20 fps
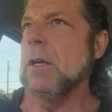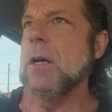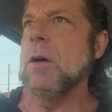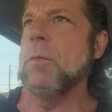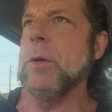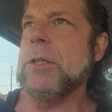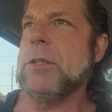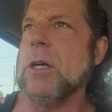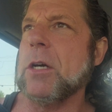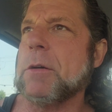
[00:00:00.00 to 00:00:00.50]

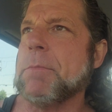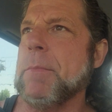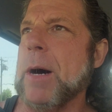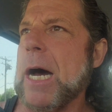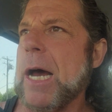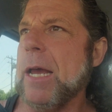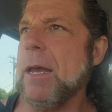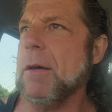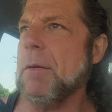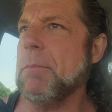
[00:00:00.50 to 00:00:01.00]
we took
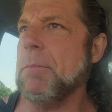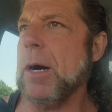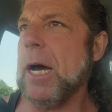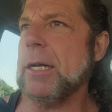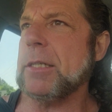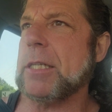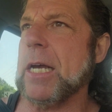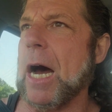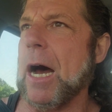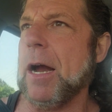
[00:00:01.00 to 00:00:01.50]
my my
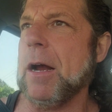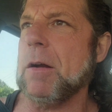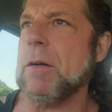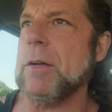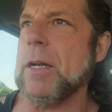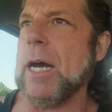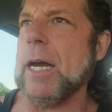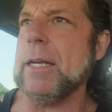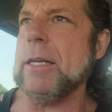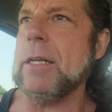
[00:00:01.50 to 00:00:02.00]
tired
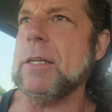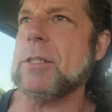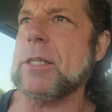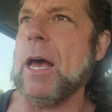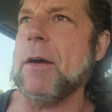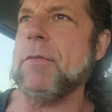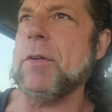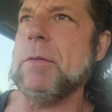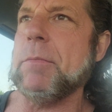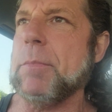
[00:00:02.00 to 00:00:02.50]

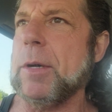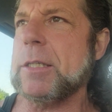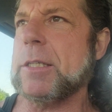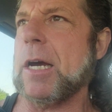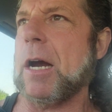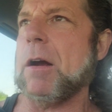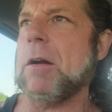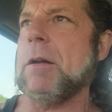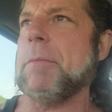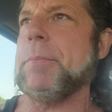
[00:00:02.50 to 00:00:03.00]
97, my
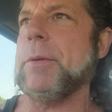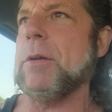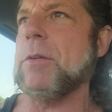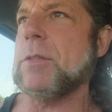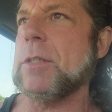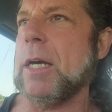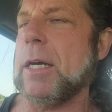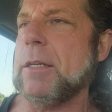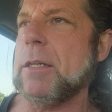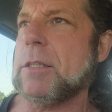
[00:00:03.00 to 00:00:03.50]
tired
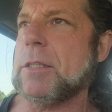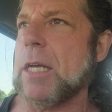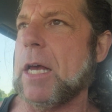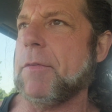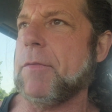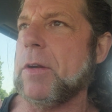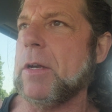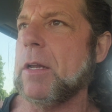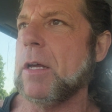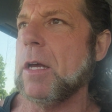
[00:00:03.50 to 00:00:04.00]
abused
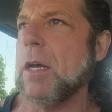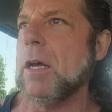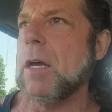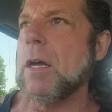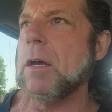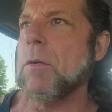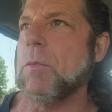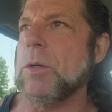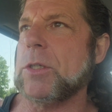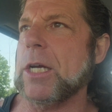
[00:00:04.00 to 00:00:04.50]
97,
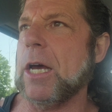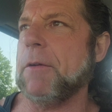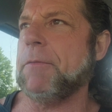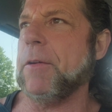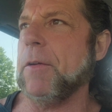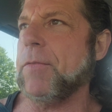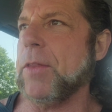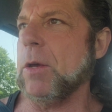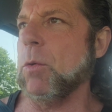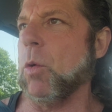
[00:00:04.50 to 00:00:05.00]
which had
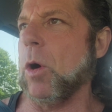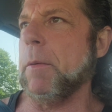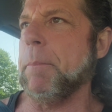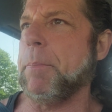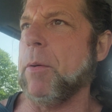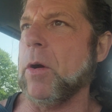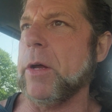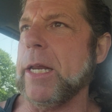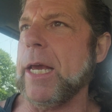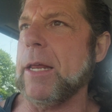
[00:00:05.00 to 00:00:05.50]

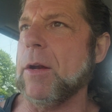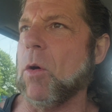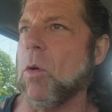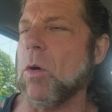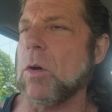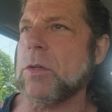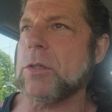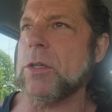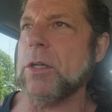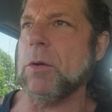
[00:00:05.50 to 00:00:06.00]
51.8
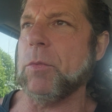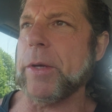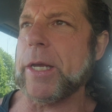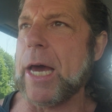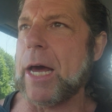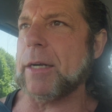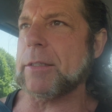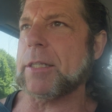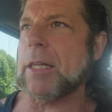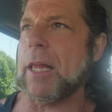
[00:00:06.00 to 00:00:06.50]
horse, and we
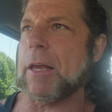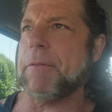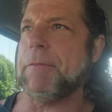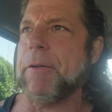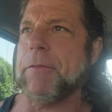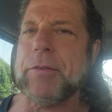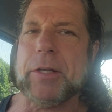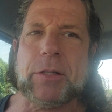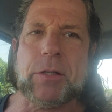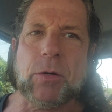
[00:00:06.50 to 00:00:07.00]
got it to like
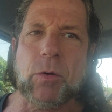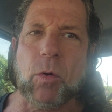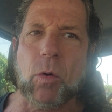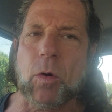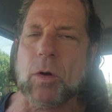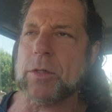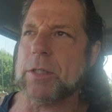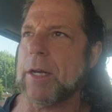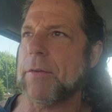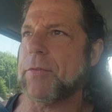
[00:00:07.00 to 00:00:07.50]
52
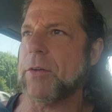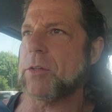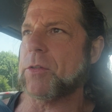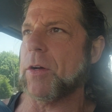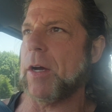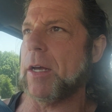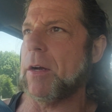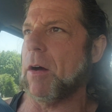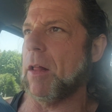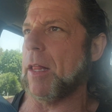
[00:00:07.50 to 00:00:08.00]
horse after
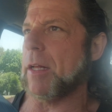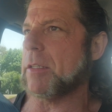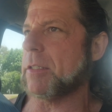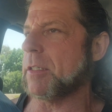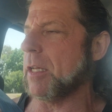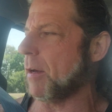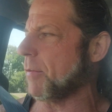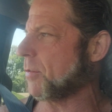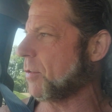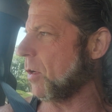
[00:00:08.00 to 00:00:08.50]
trying all that
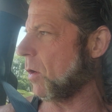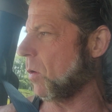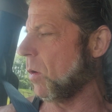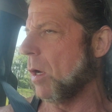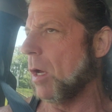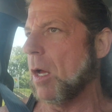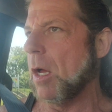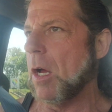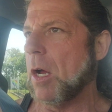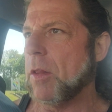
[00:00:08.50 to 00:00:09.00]
stuff. So
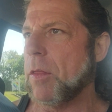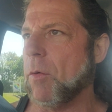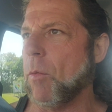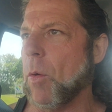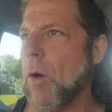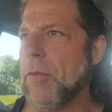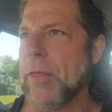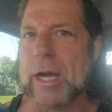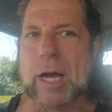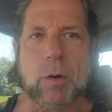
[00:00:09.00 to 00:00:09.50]
the
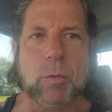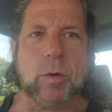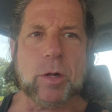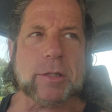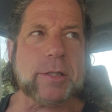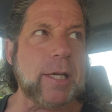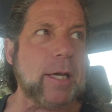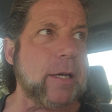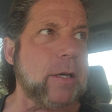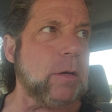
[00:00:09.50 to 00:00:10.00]
one thing I will
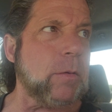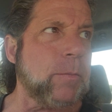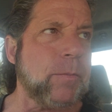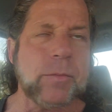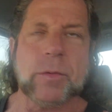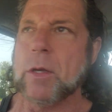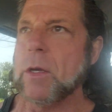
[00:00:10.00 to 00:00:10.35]
tell you,